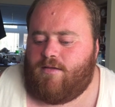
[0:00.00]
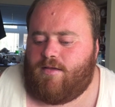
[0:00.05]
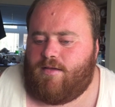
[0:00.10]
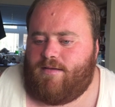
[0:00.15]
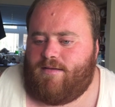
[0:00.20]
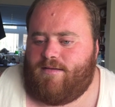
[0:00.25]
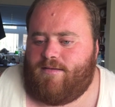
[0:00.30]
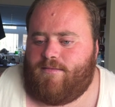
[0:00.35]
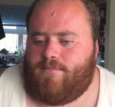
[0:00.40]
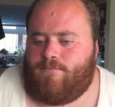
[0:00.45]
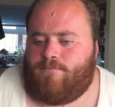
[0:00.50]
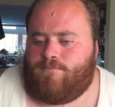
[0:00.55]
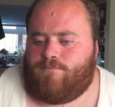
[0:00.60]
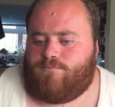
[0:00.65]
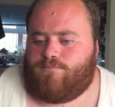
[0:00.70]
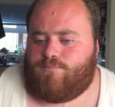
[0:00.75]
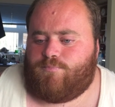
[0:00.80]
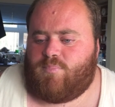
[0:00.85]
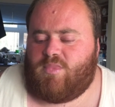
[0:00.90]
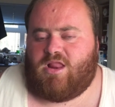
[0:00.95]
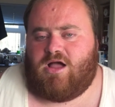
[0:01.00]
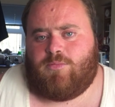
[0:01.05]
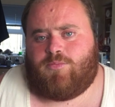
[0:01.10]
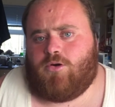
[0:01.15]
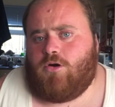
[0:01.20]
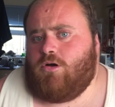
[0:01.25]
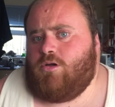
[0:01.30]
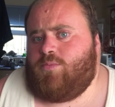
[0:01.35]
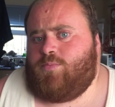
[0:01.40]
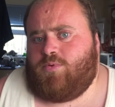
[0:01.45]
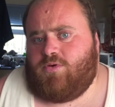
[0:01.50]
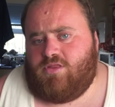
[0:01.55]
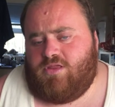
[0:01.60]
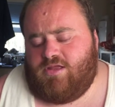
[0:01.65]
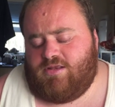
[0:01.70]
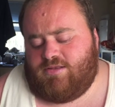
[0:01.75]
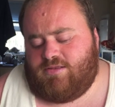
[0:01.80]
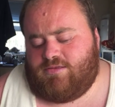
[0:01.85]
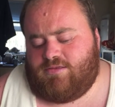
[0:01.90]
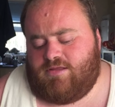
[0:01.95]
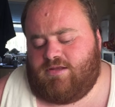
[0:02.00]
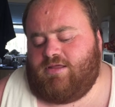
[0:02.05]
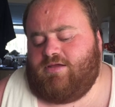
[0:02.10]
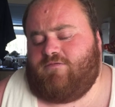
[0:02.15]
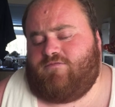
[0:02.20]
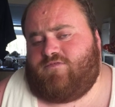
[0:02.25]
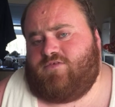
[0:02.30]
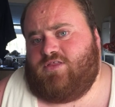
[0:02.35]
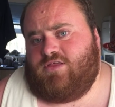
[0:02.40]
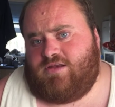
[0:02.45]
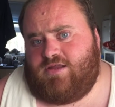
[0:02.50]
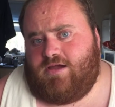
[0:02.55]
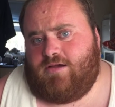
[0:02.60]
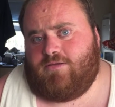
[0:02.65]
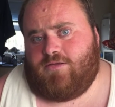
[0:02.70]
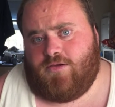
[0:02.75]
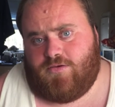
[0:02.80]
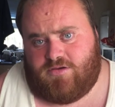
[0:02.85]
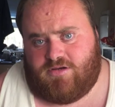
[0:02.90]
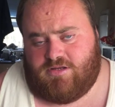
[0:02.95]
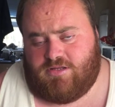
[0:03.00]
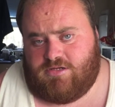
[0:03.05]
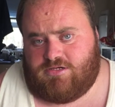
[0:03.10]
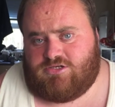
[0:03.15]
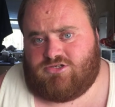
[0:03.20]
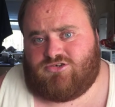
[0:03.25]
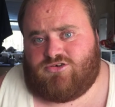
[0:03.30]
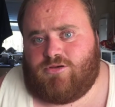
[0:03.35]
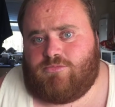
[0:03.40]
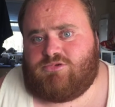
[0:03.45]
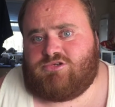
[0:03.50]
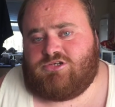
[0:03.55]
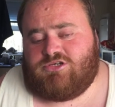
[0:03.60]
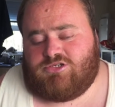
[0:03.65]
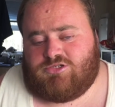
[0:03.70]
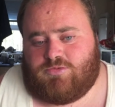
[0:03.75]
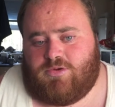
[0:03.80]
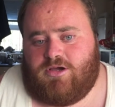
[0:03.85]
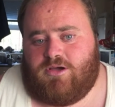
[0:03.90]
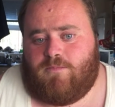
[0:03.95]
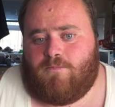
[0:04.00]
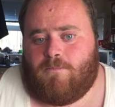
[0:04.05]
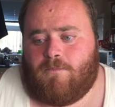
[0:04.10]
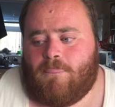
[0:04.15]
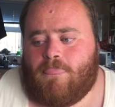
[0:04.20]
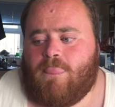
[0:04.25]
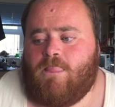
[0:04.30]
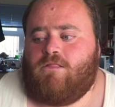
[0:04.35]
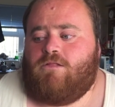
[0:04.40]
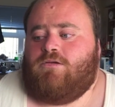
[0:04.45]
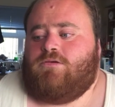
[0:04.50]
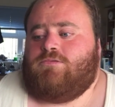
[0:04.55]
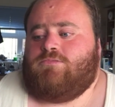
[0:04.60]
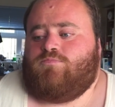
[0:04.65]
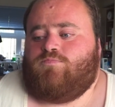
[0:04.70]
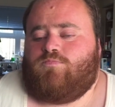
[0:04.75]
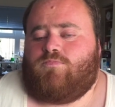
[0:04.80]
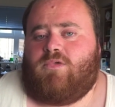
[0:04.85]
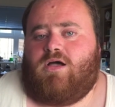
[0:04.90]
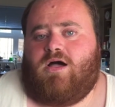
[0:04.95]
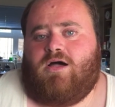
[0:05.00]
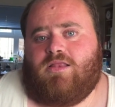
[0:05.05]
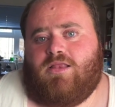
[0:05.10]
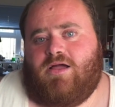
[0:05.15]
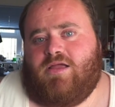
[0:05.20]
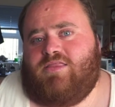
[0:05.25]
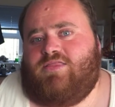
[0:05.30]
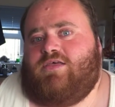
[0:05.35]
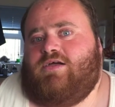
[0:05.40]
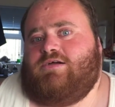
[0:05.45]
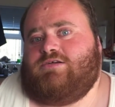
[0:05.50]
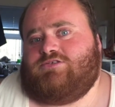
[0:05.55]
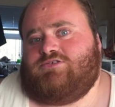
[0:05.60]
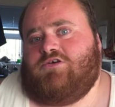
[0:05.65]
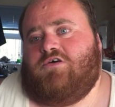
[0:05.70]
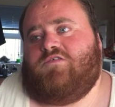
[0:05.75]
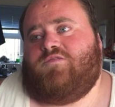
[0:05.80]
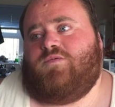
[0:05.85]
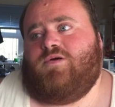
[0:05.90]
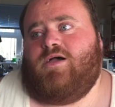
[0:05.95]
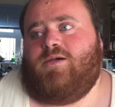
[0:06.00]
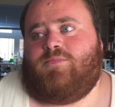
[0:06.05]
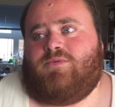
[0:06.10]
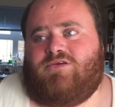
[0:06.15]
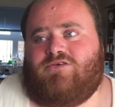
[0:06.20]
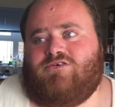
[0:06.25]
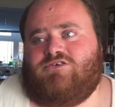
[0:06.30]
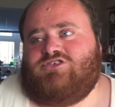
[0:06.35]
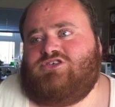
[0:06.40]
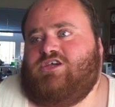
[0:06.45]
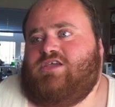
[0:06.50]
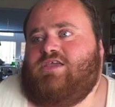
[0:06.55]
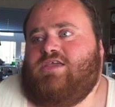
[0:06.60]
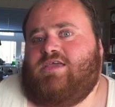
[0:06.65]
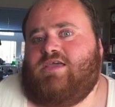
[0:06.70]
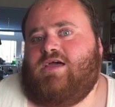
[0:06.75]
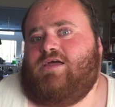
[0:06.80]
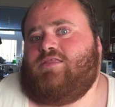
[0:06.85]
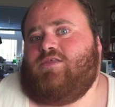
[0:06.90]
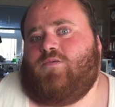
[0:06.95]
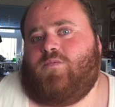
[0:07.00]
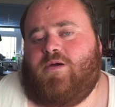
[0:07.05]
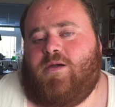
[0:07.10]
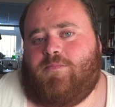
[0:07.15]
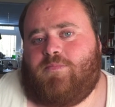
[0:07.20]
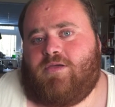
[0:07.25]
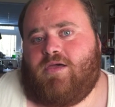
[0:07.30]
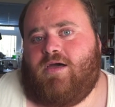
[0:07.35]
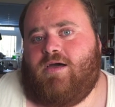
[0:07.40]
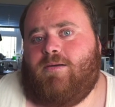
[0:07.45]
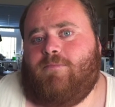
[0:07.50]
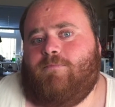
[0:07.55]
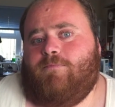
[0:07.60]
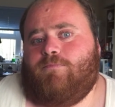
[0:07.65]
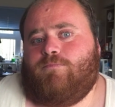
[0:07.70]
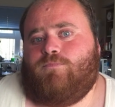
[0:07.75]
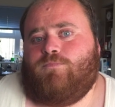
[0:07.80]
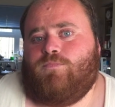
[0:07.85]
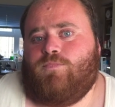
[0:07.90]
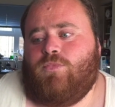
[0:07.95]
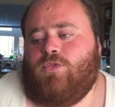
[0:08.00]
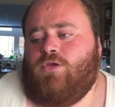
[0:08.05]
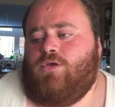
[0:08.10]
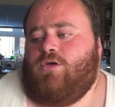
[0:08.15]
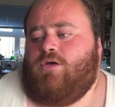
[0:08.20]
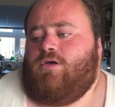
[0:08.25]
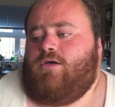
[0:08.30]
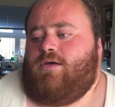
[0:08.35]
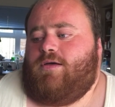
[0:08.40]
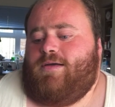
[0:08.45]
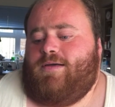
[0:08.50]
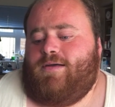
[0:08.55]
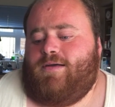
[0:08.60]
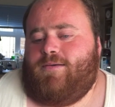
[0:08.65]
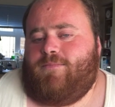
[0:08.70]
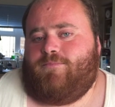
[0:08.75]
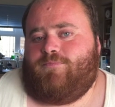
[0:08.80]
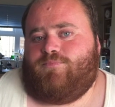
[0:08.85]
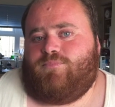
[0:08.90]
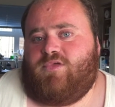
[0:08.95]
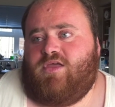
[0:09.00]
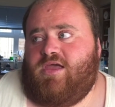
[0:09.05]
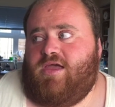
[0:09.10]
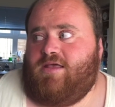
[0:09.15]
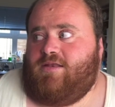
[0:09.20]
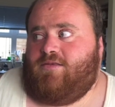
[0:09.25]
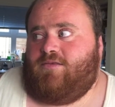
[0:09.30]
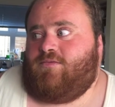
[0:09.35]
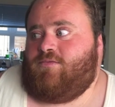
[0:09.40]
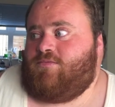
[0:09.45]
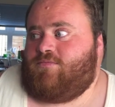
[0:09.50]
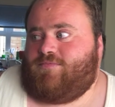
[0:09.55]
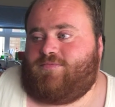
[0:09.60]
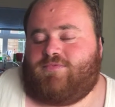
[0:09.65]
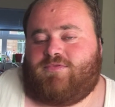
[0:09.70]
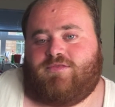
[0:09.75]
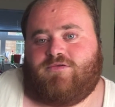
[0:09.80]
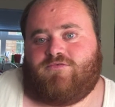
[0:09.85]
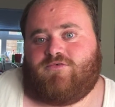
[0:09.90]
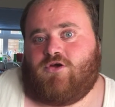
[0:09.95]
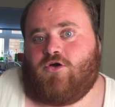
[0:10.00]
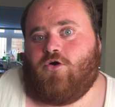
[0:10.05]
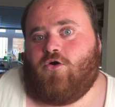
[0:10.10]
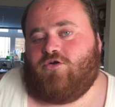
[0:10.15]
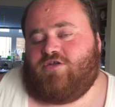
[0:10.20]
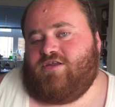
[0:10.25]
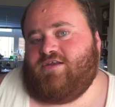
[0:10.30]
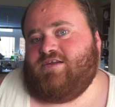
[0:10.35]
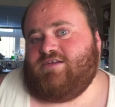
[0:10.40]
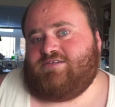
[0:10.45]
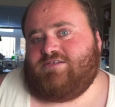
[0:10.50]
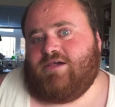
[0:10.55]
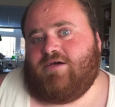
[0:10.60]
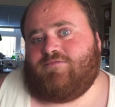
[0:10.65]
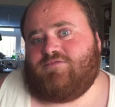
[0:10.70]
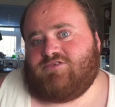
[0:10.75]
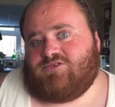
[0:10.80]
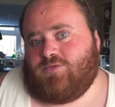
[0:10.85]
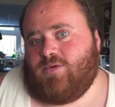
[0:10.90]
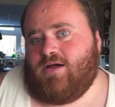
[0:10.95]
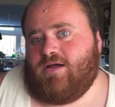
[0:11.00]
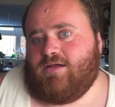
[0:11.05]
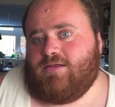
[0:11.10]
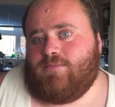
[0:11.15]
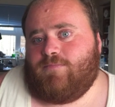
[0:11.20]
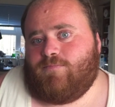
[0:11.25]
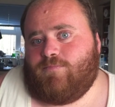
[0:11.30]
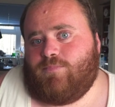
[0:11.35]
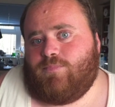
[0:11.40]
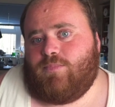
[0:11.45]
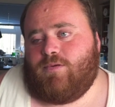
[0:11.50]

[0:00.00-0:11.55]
I'll probably put the link for the download in the description as well. I like that software because you can get the webcam in the recording itself as well.